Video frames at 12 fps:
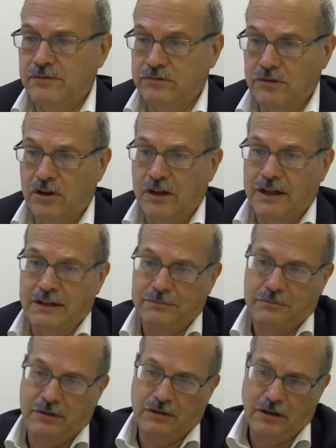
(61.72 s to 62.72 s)
of law,
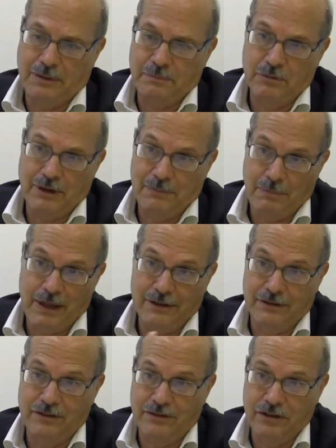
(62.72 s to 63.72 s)
whether copyright,
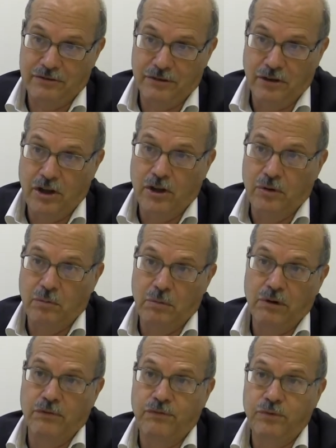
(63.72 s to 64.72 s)
patent, etc.,
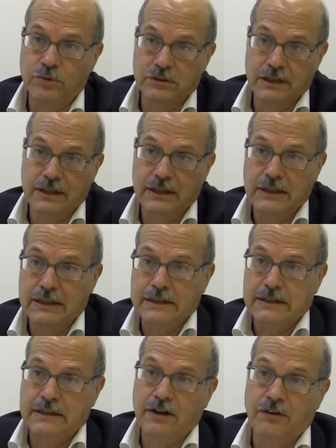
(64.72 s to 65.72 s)
will fully
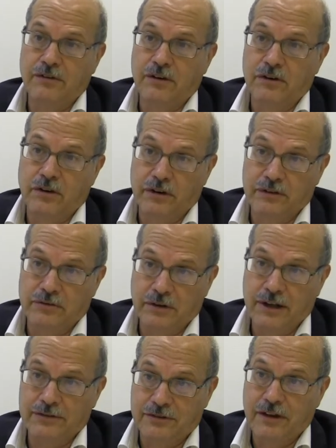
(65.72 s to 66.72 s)
cover or
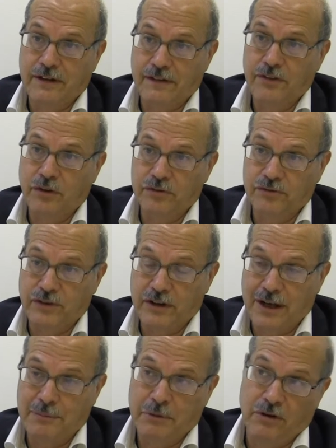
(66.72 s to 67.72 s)
address those
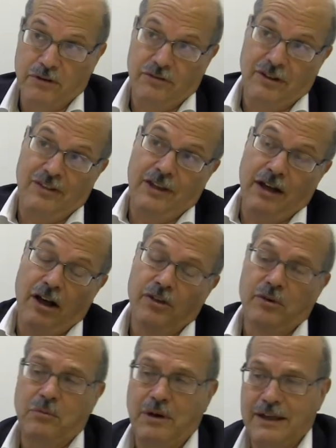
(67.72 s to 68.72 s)
phenomena. Or to say the
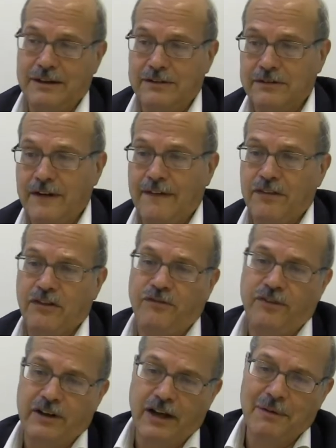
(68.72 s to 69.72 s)
other way is the
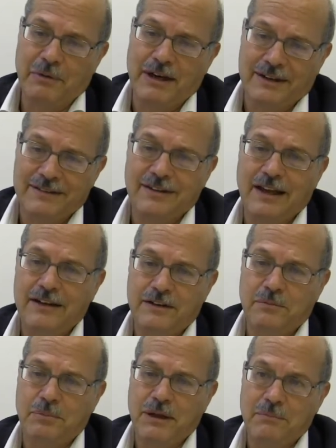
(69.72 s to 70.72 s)
phenomena tend
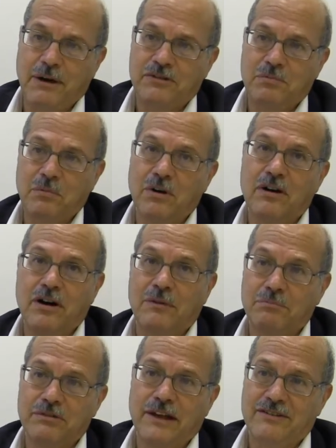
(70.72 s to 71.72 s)
to be much more
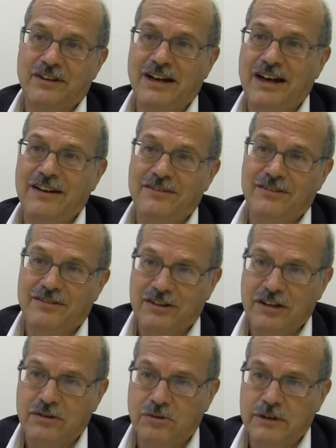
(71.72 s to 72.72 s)
complex than any
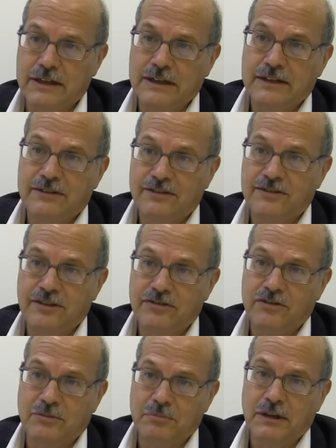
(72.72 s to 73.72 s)
single
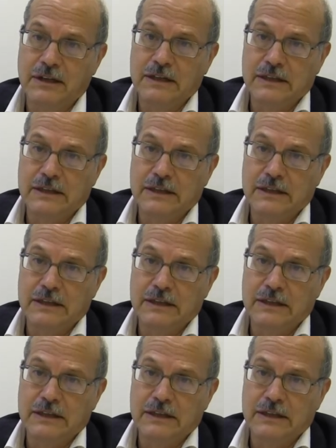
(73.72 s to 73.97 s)
system